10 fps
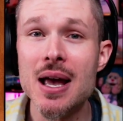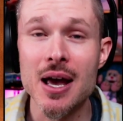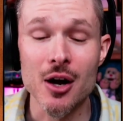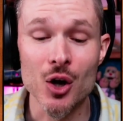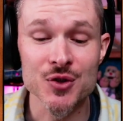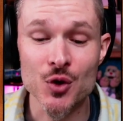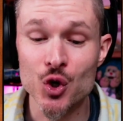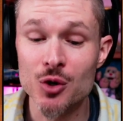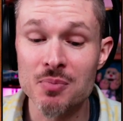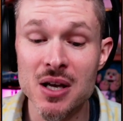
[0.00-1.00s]
It also
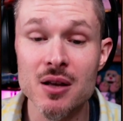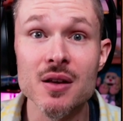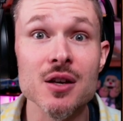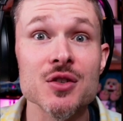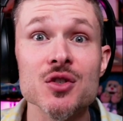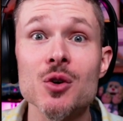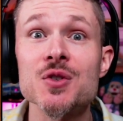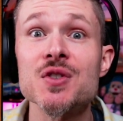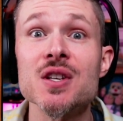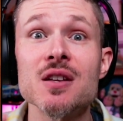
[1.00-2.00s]
could be that you start
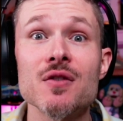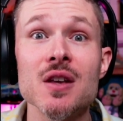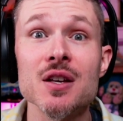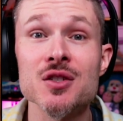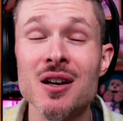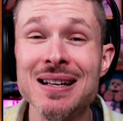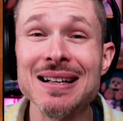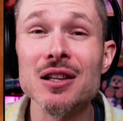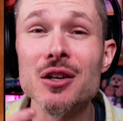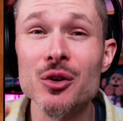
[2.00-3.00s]
seeing things not in
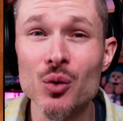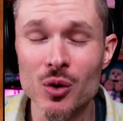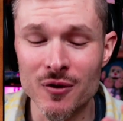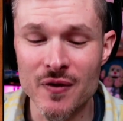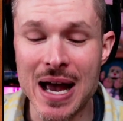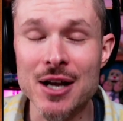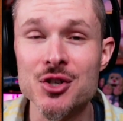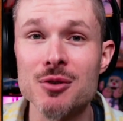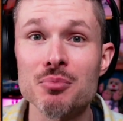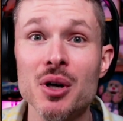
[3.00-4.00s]
a literal
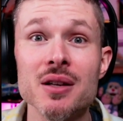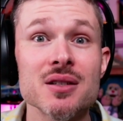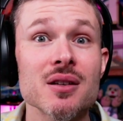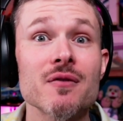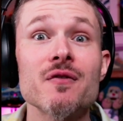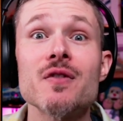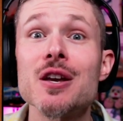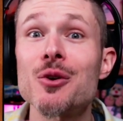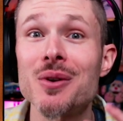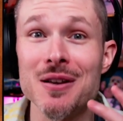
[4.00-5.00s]
fashion, but
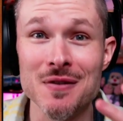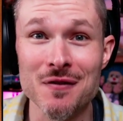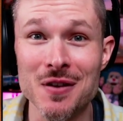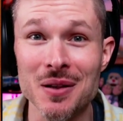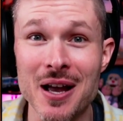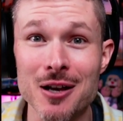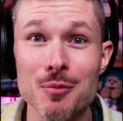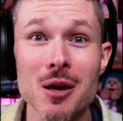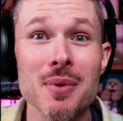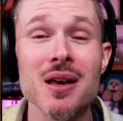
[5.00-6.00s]
figurative, if you like.
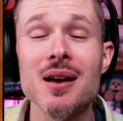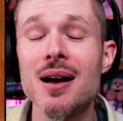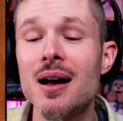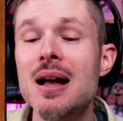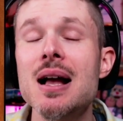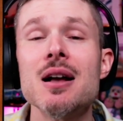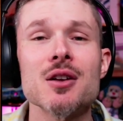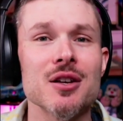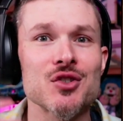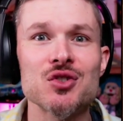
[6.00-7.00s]
Maybe uh,
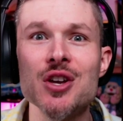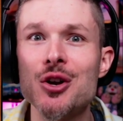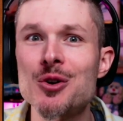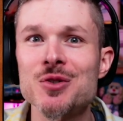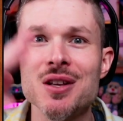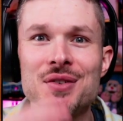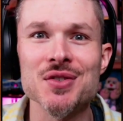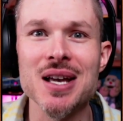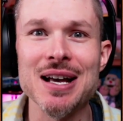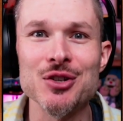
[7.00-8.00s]
uh, stickers on the
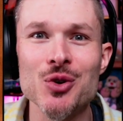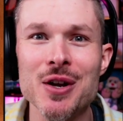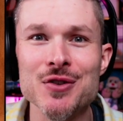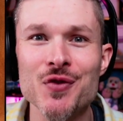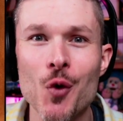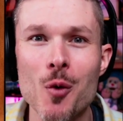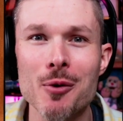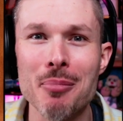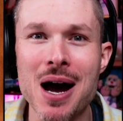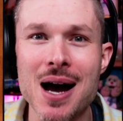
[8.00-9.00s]
side of
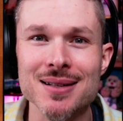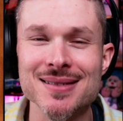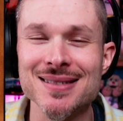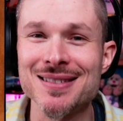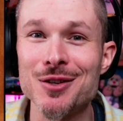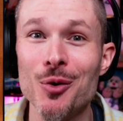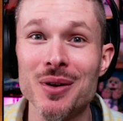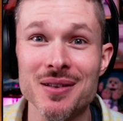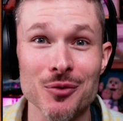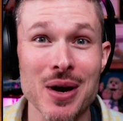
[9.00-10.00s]
Transformer boxes,
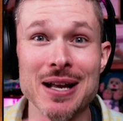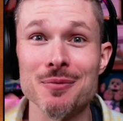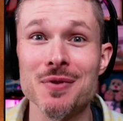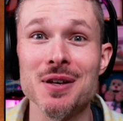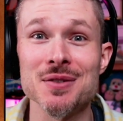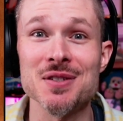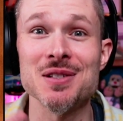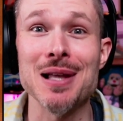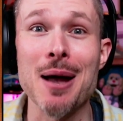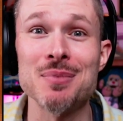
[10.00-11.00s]
knowing the random things that
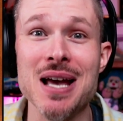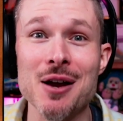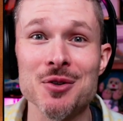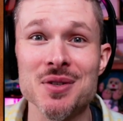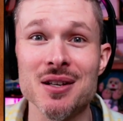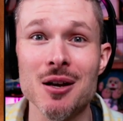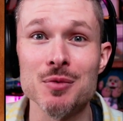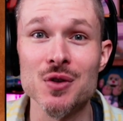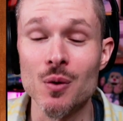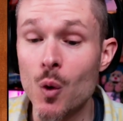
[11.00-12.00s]
slap taggers get up
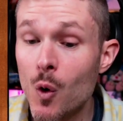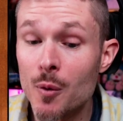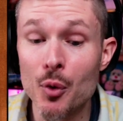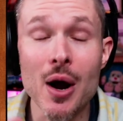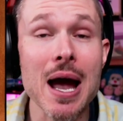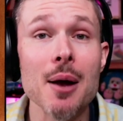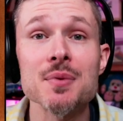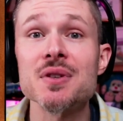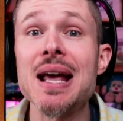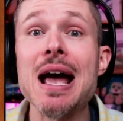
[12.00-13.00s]
to. Or
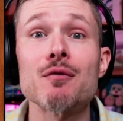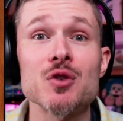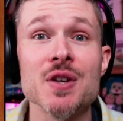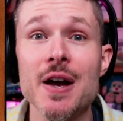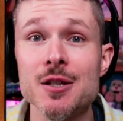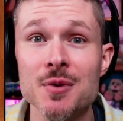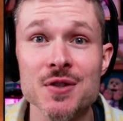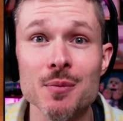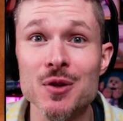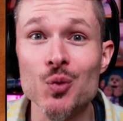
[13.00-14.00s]
perhaps an advertisement. Advertisement.
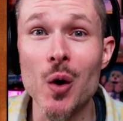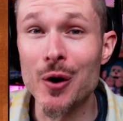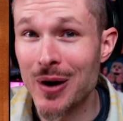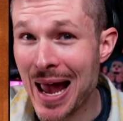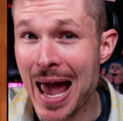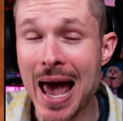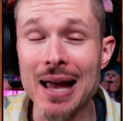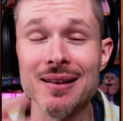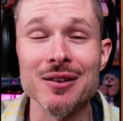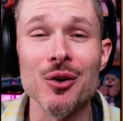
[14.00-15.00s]
Somebody's wearing a
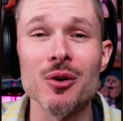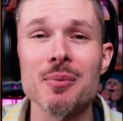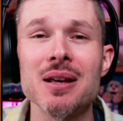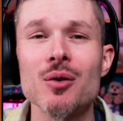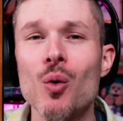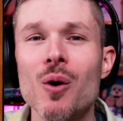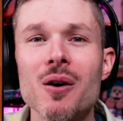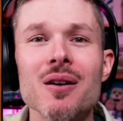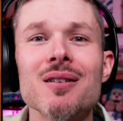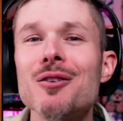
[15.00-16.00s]
hat, you know what I mean?
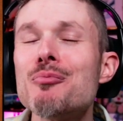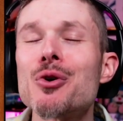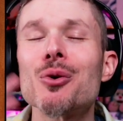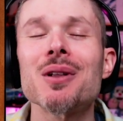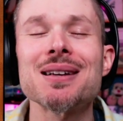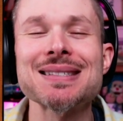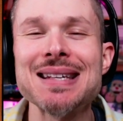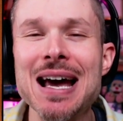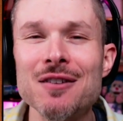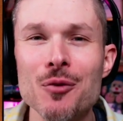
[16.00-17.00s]
Or a mural on the
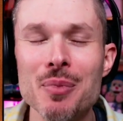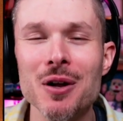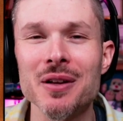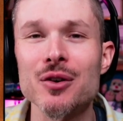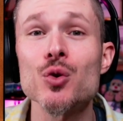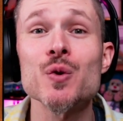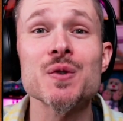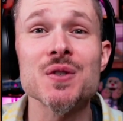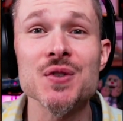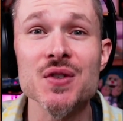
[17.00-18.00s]
side of a building.
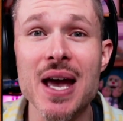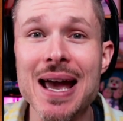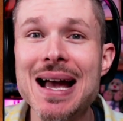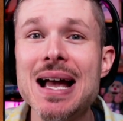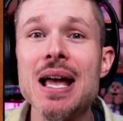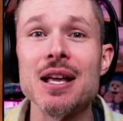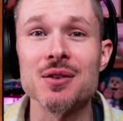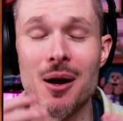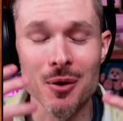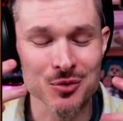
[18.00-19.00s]
Who's to say? It,
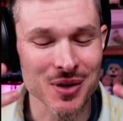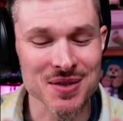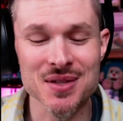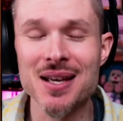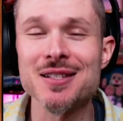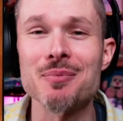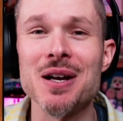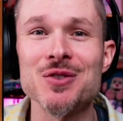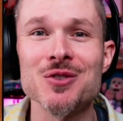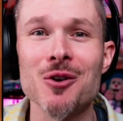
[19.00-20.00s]
all I'm trying to say is it
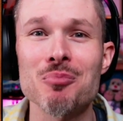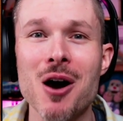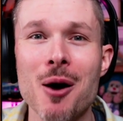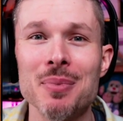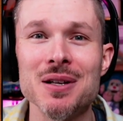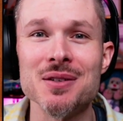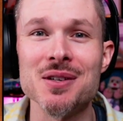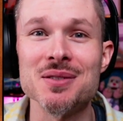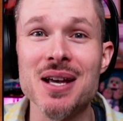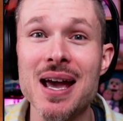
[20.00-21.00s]
might start popping into
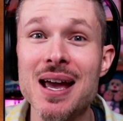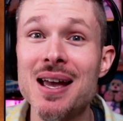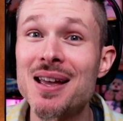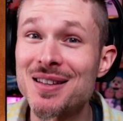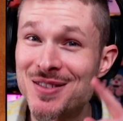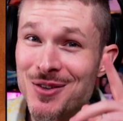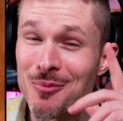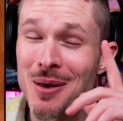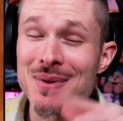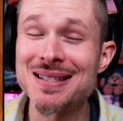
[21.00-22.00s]
your day, and so
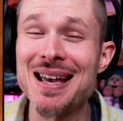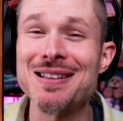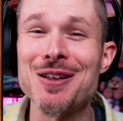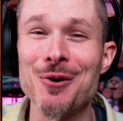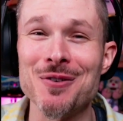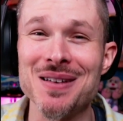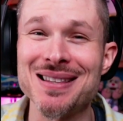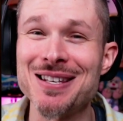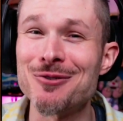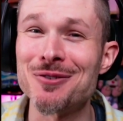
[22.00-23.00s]
maybe take note of
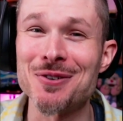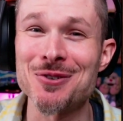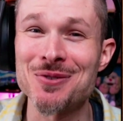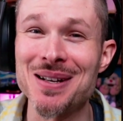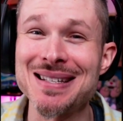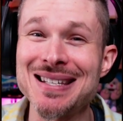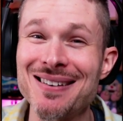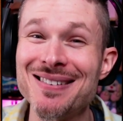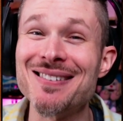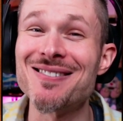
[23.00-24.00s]
it. The universe trying to tell
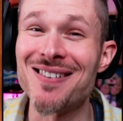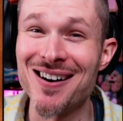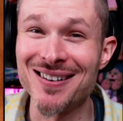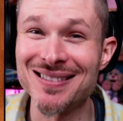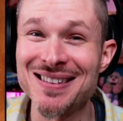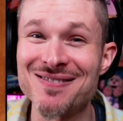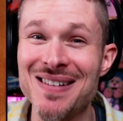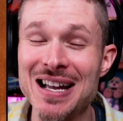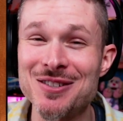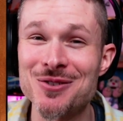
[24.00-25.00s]
you you're on the
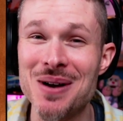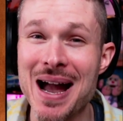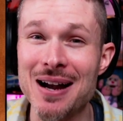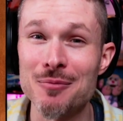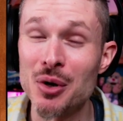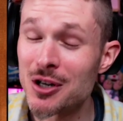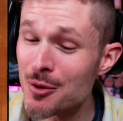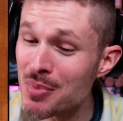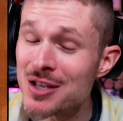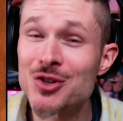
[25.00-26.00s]
right track. But it
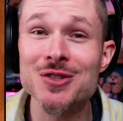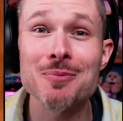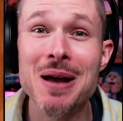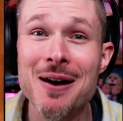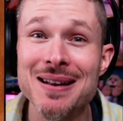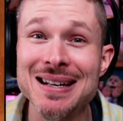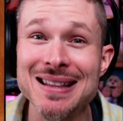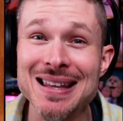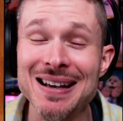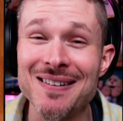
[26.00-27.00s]
could be just about
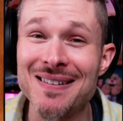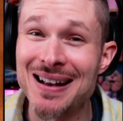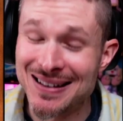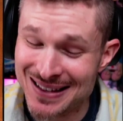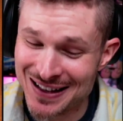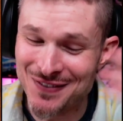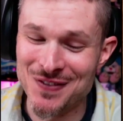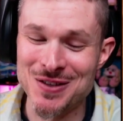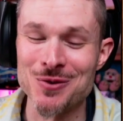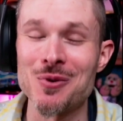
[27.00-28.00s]
anything, all right? Not the
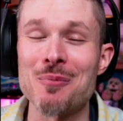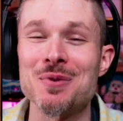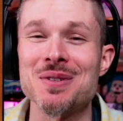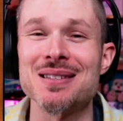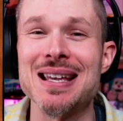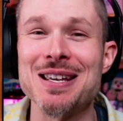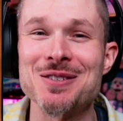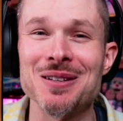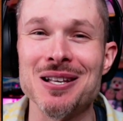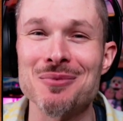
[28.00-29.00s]
visual
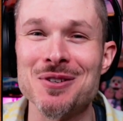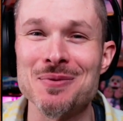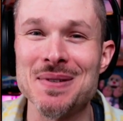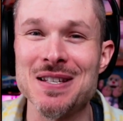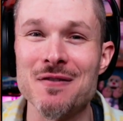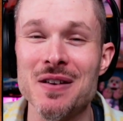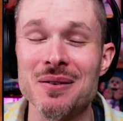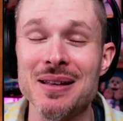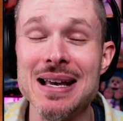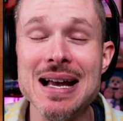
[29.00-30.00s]
representational image specifically.